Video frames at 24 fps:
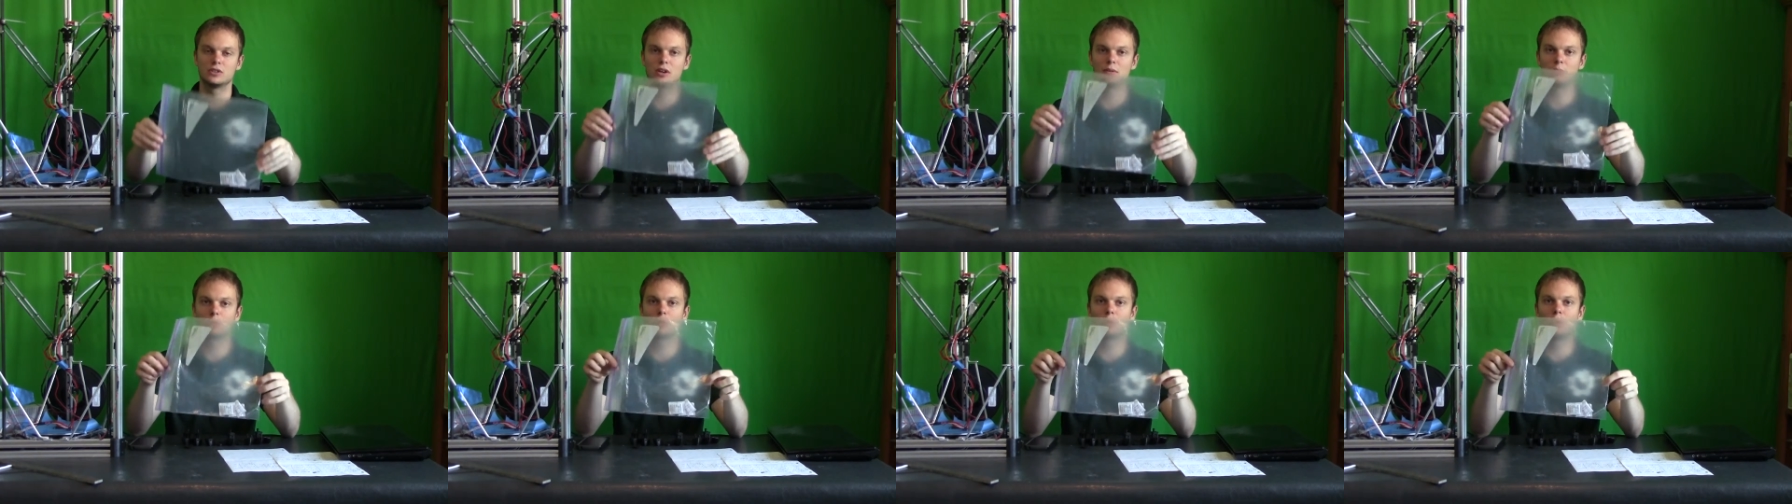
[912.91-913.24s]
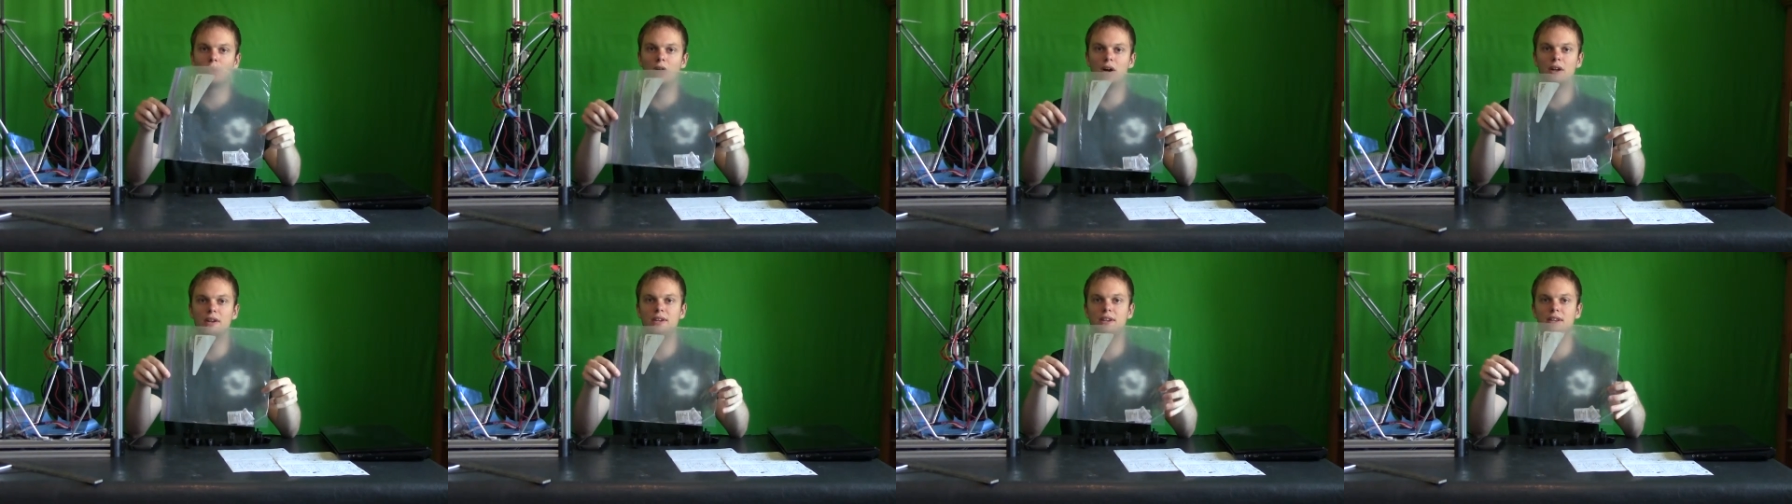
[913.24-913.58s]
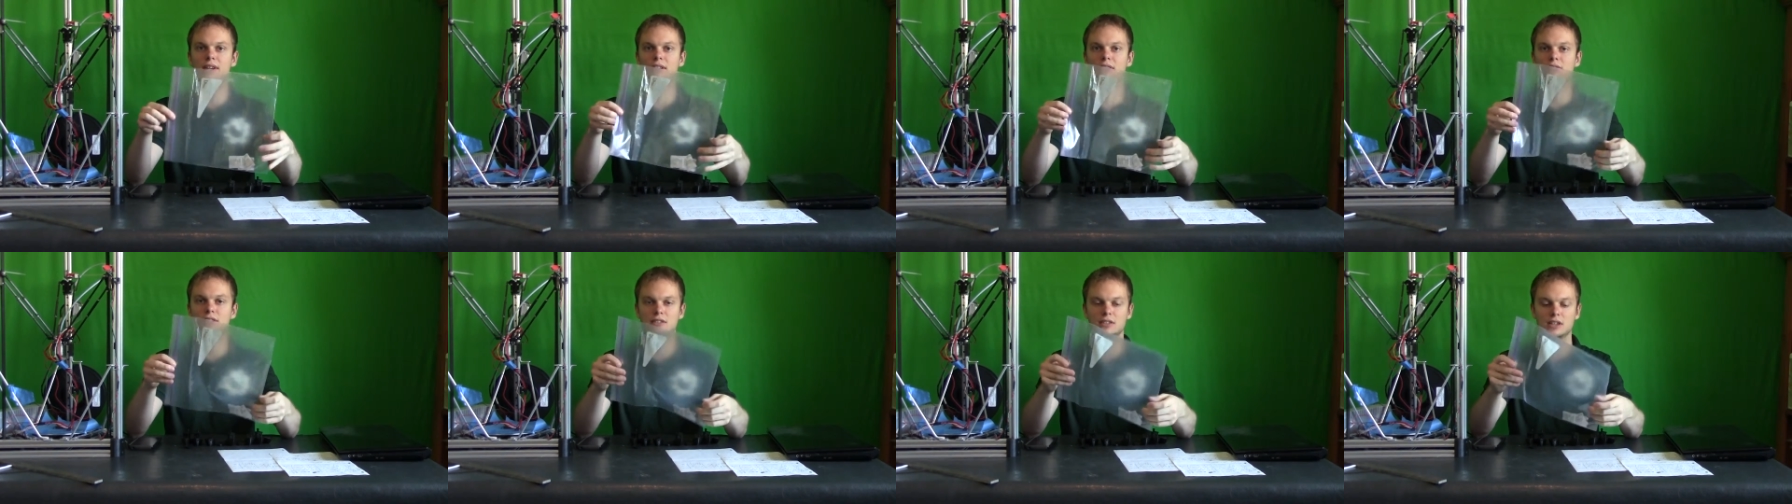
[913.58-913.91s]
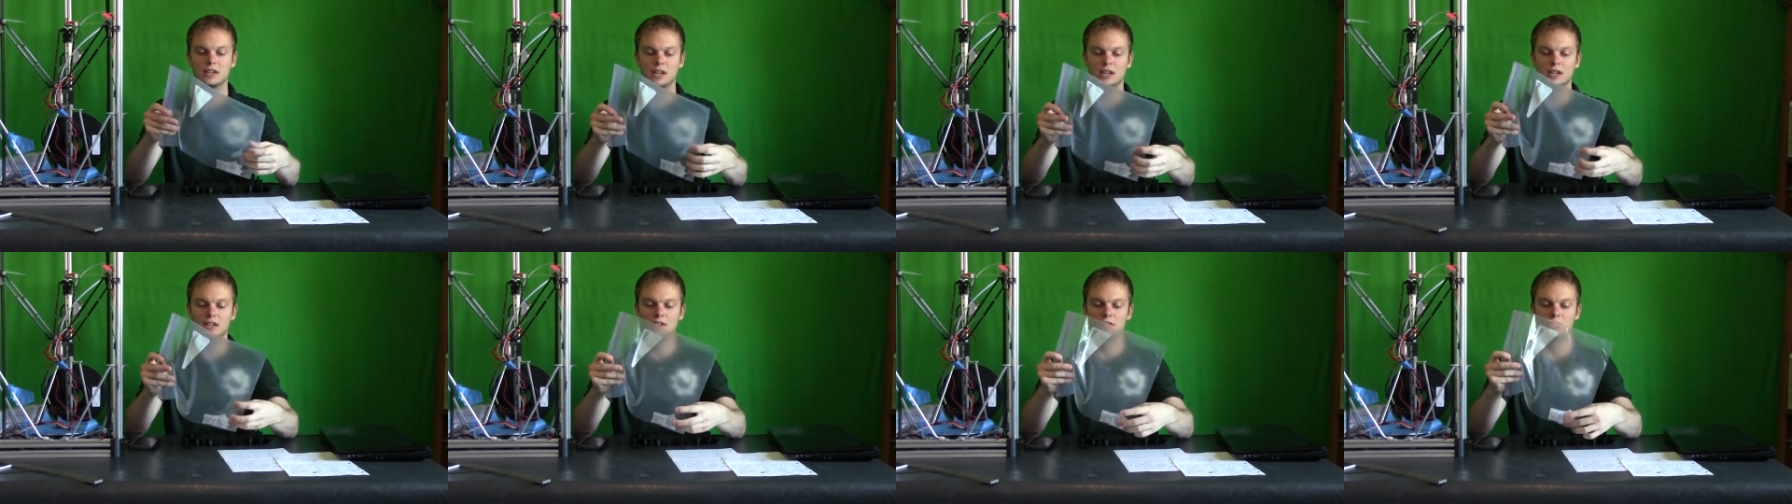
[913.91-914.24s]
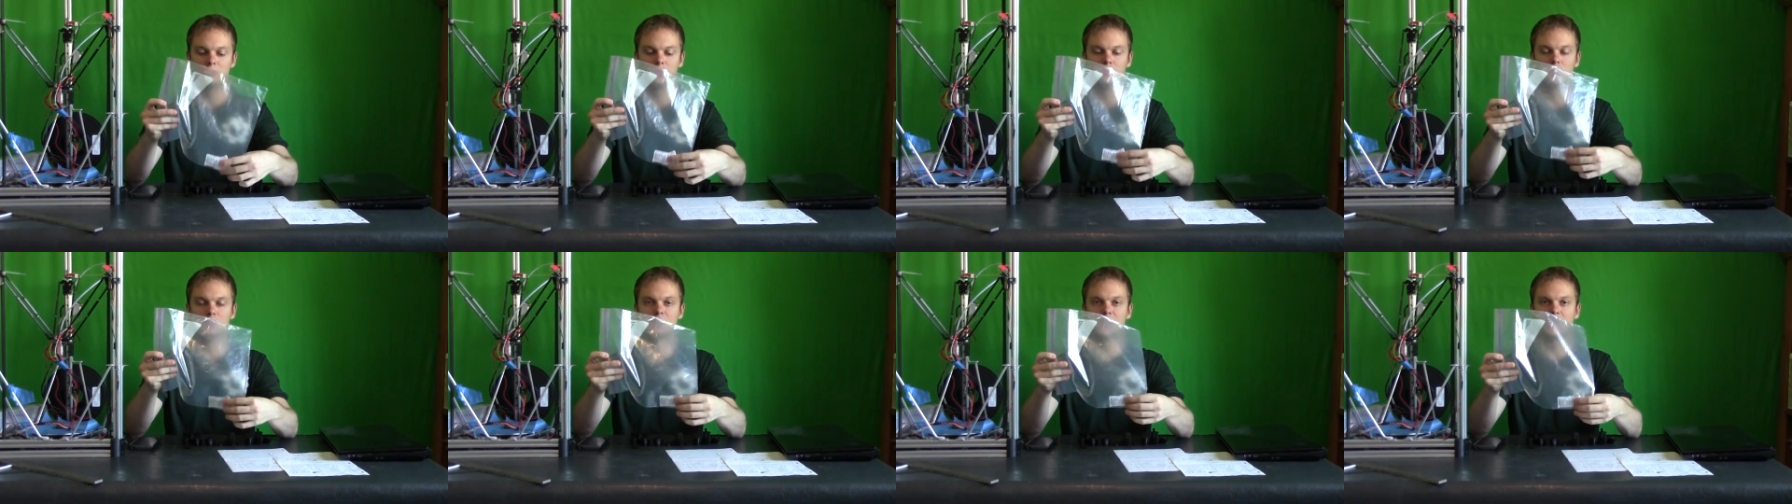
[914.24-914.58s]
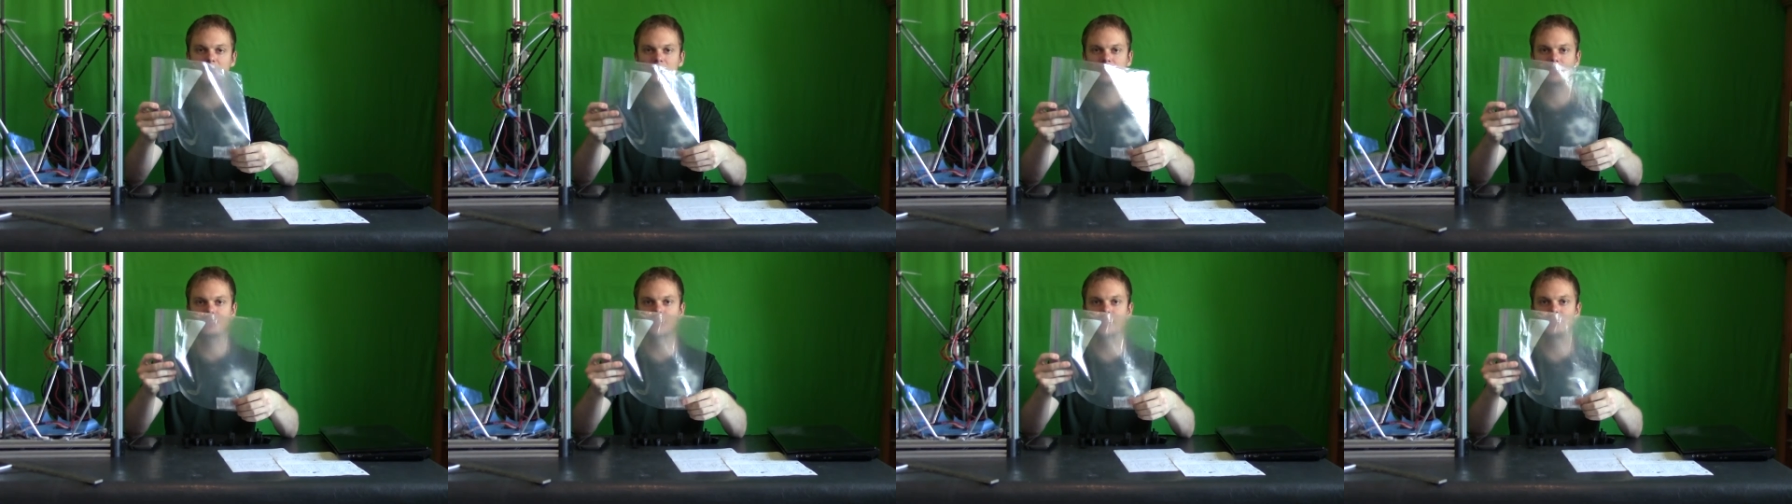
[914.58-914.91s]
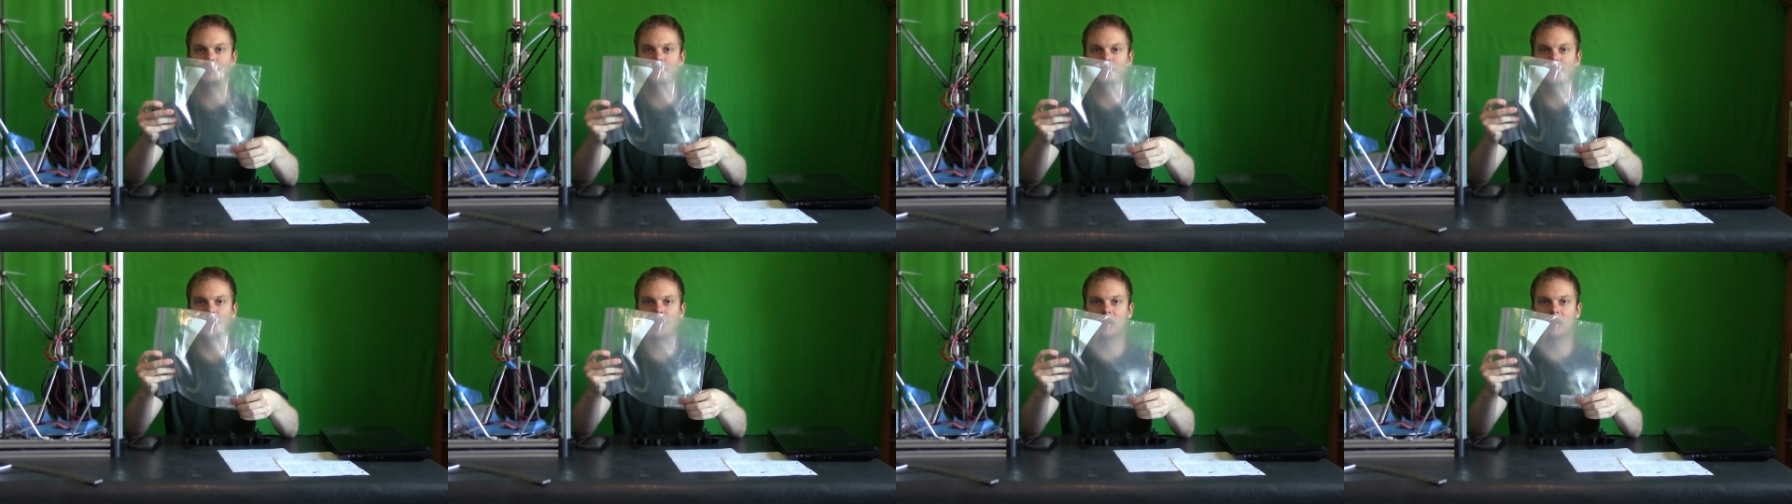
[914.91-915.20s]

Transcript: Number one is, do desiccants